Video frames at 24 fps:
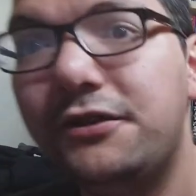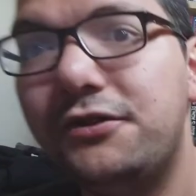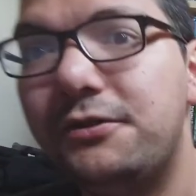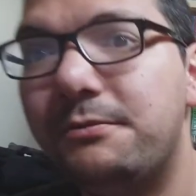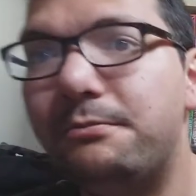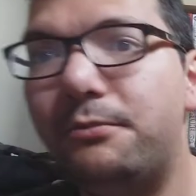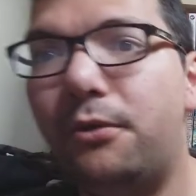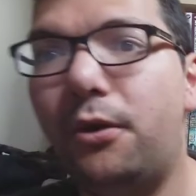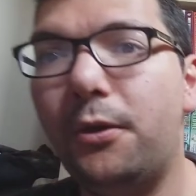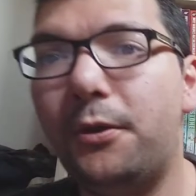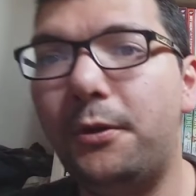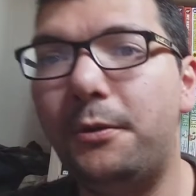
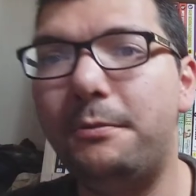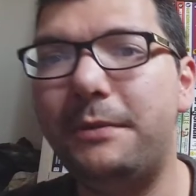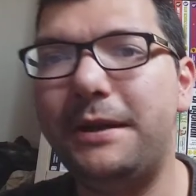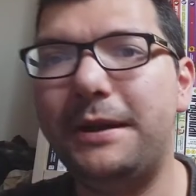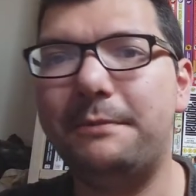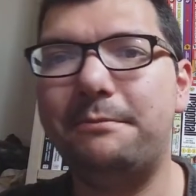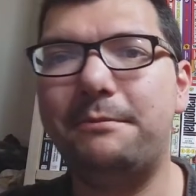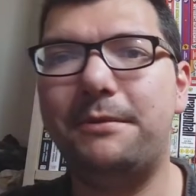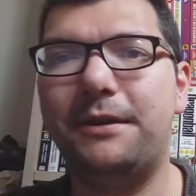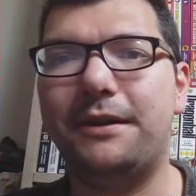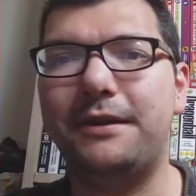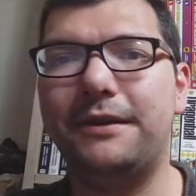doesn't bother
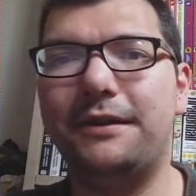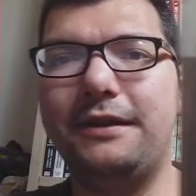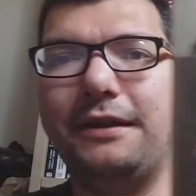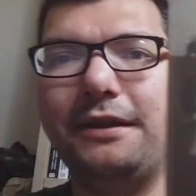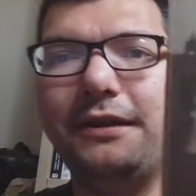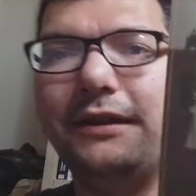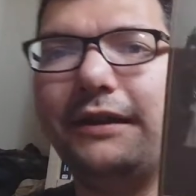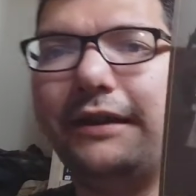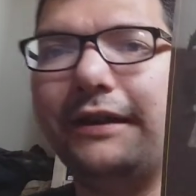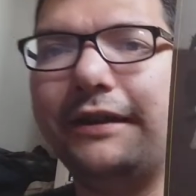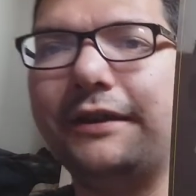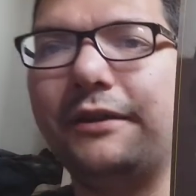me, but
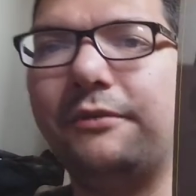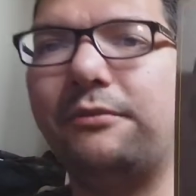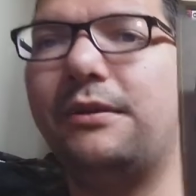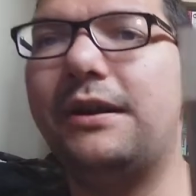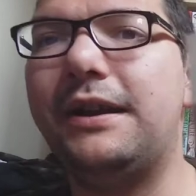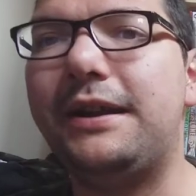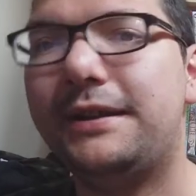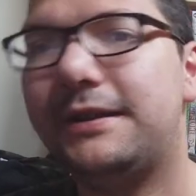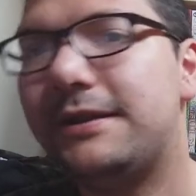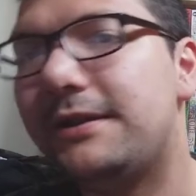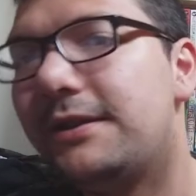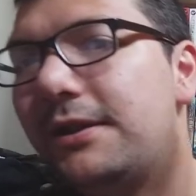uh, in a
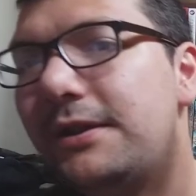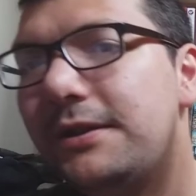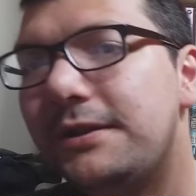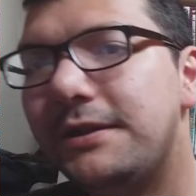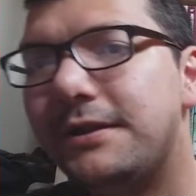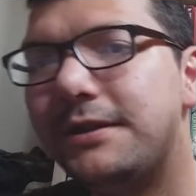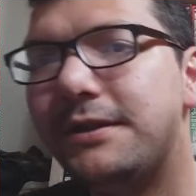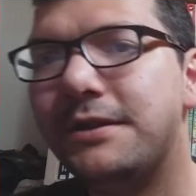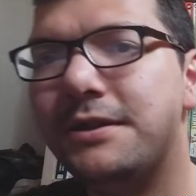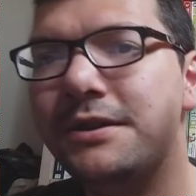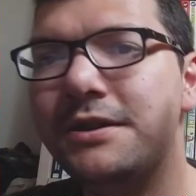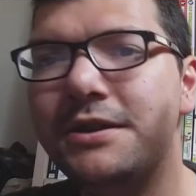way it
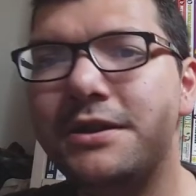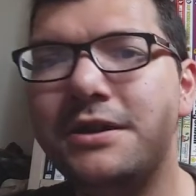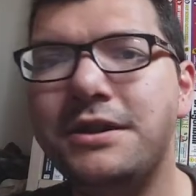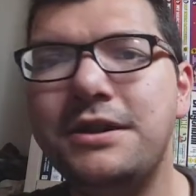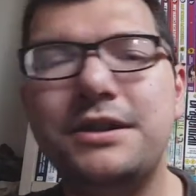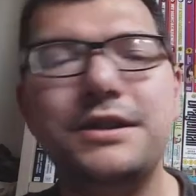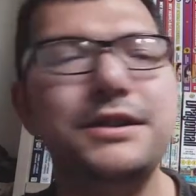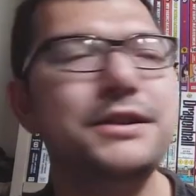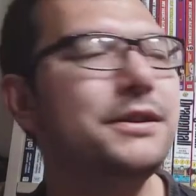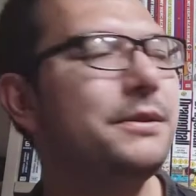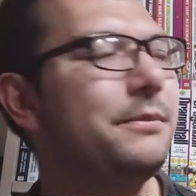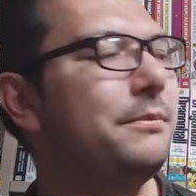does
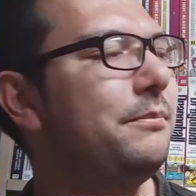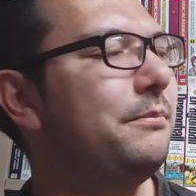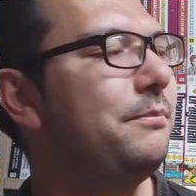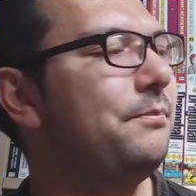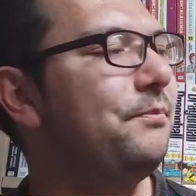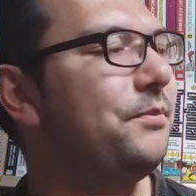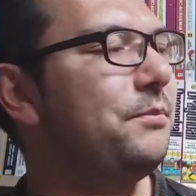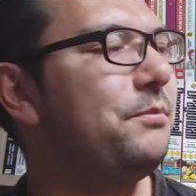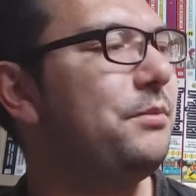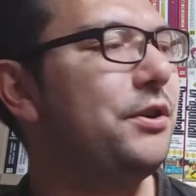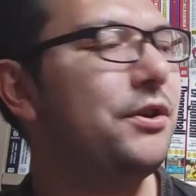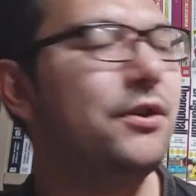
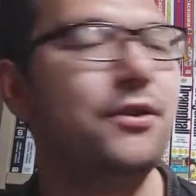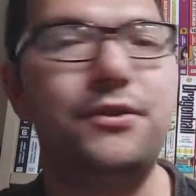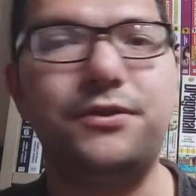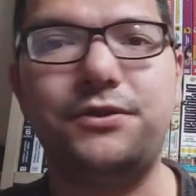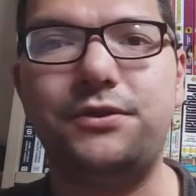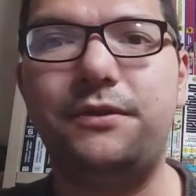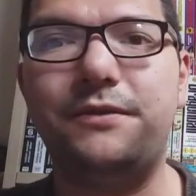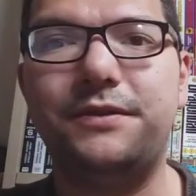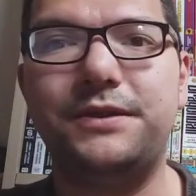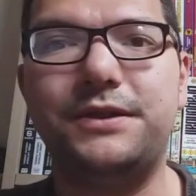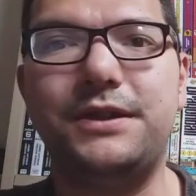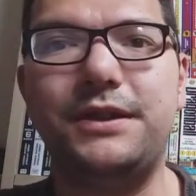because
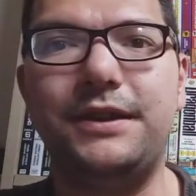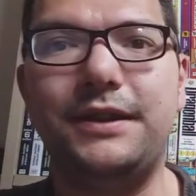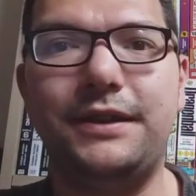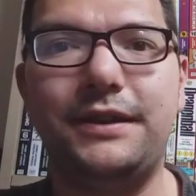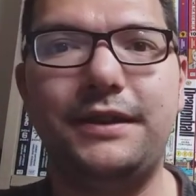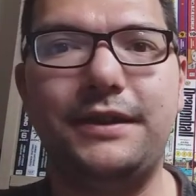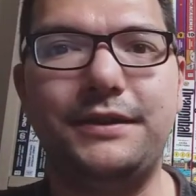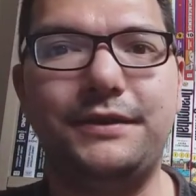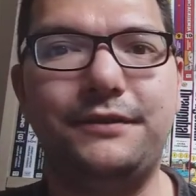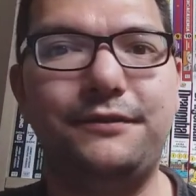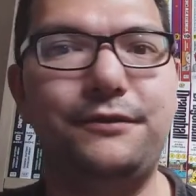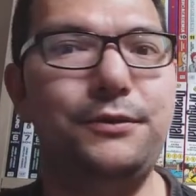obviously
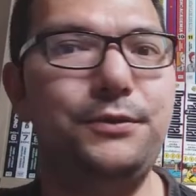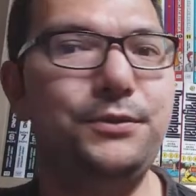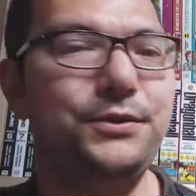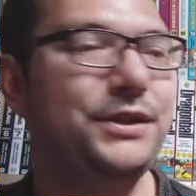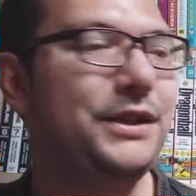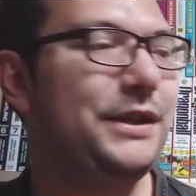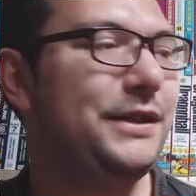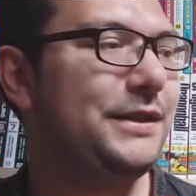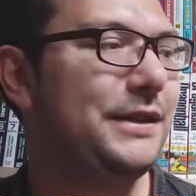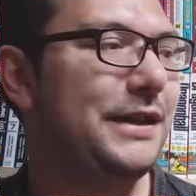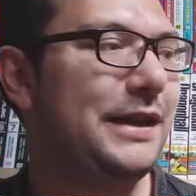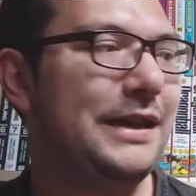it's
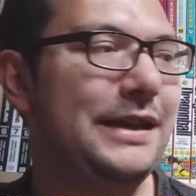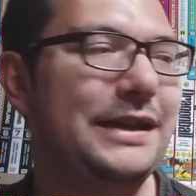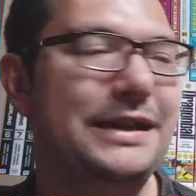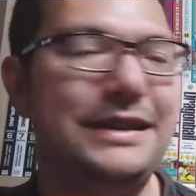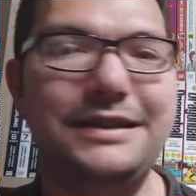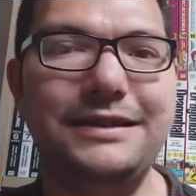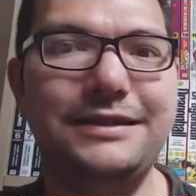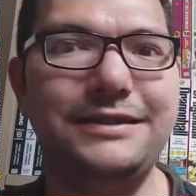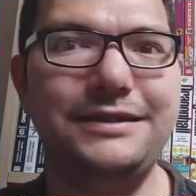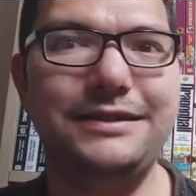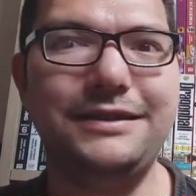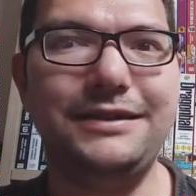folded
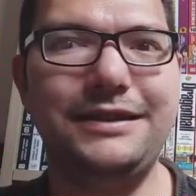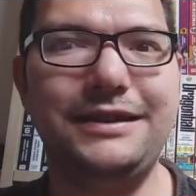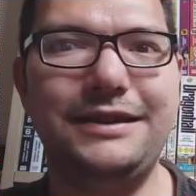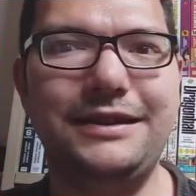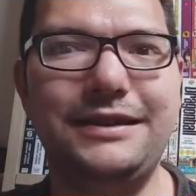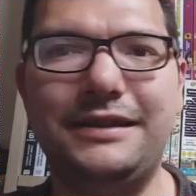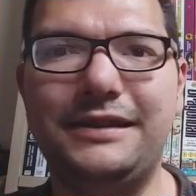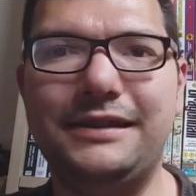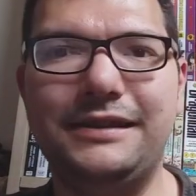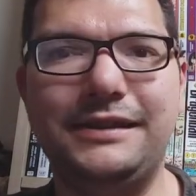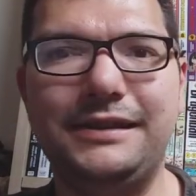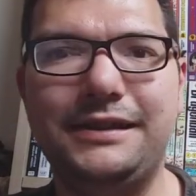and
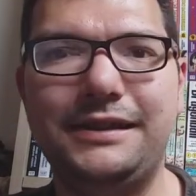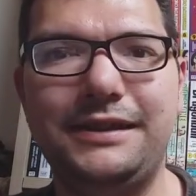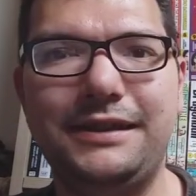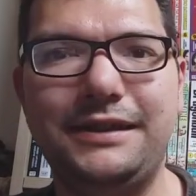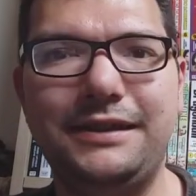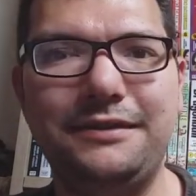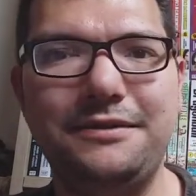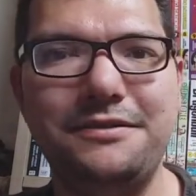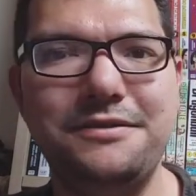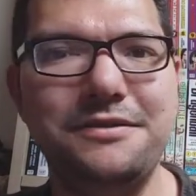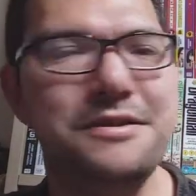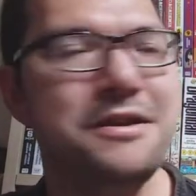
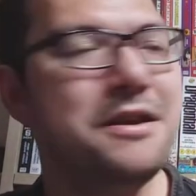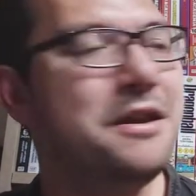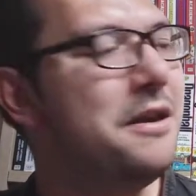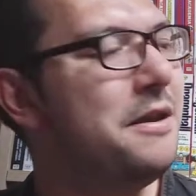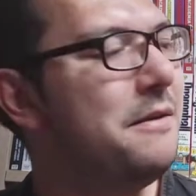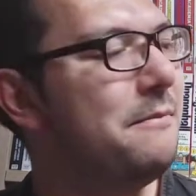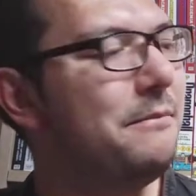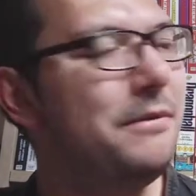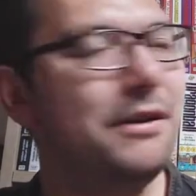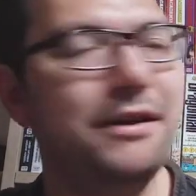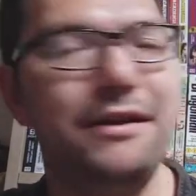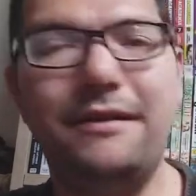
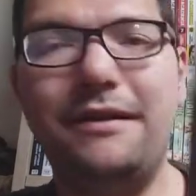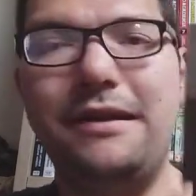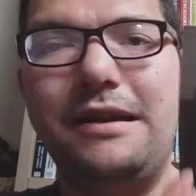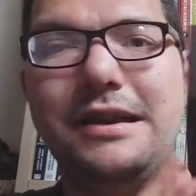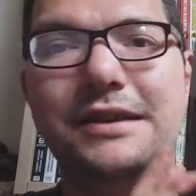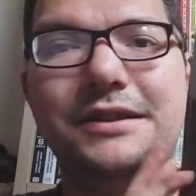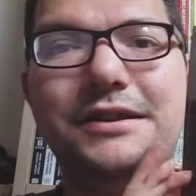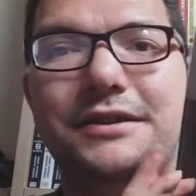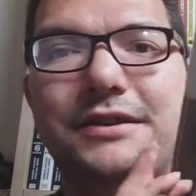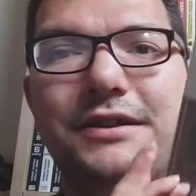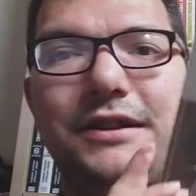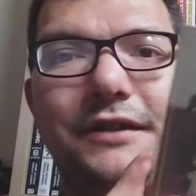but
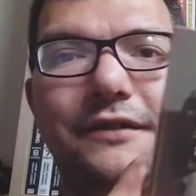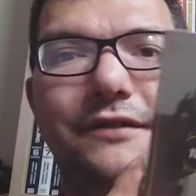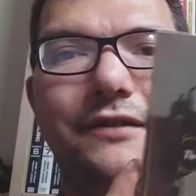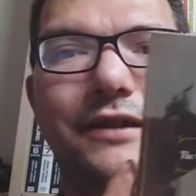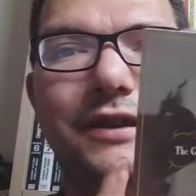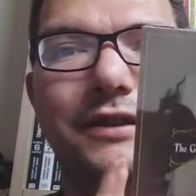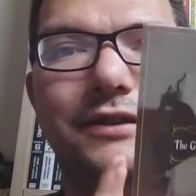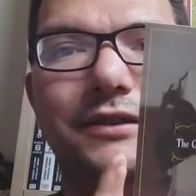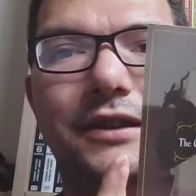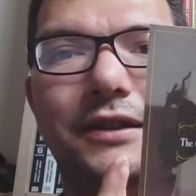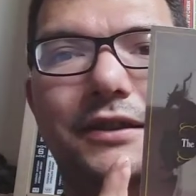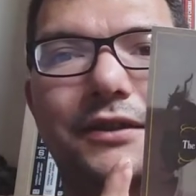it doesn't
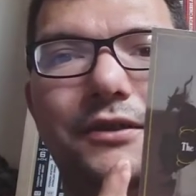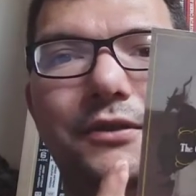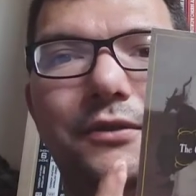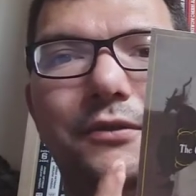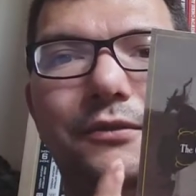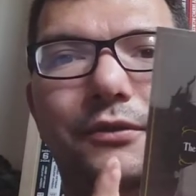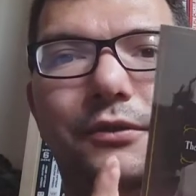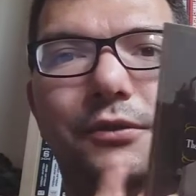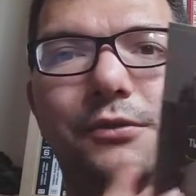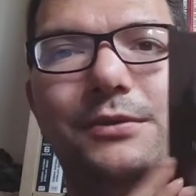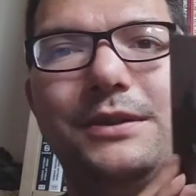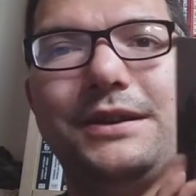affect like the
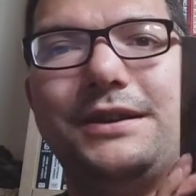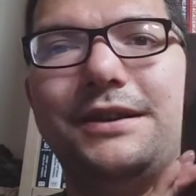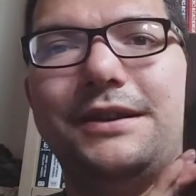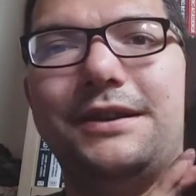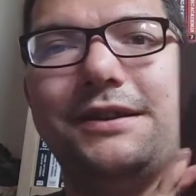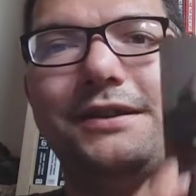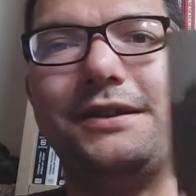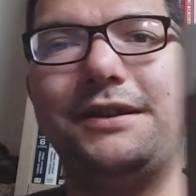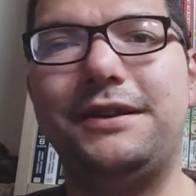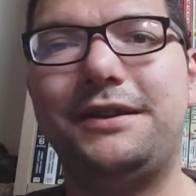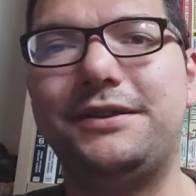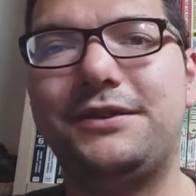overall reading I
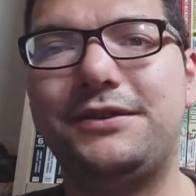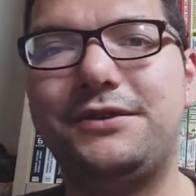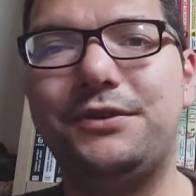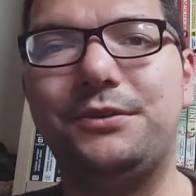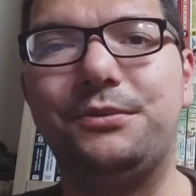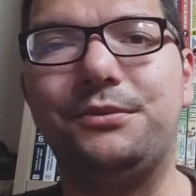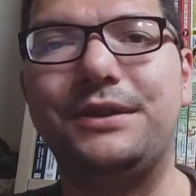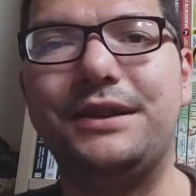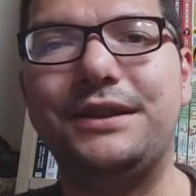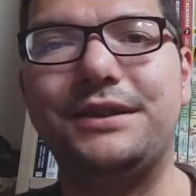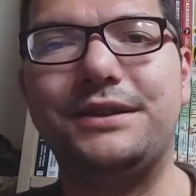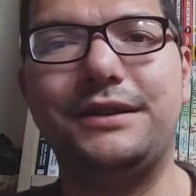can, I can still
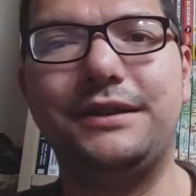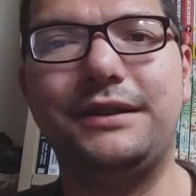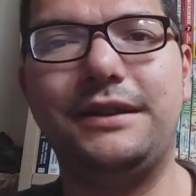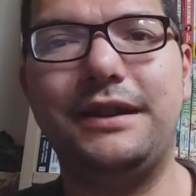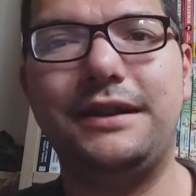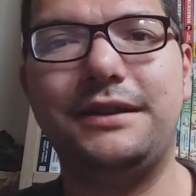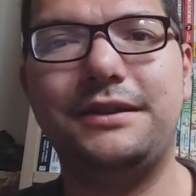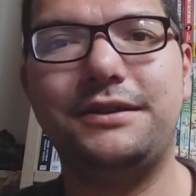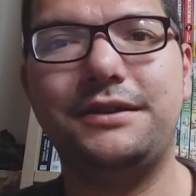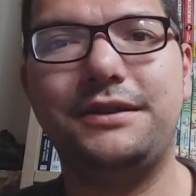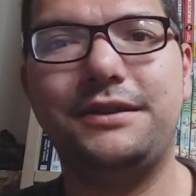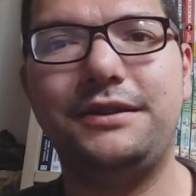read it
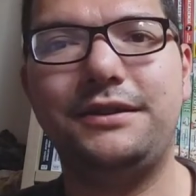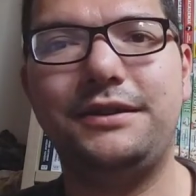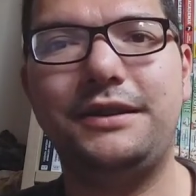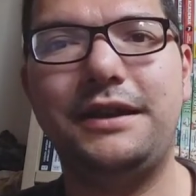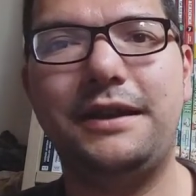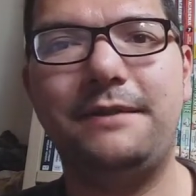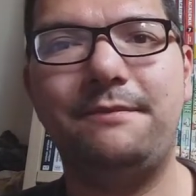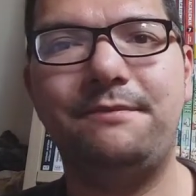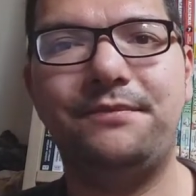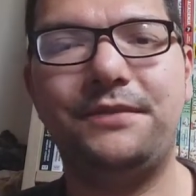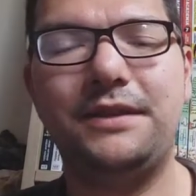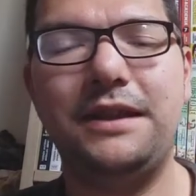and yeah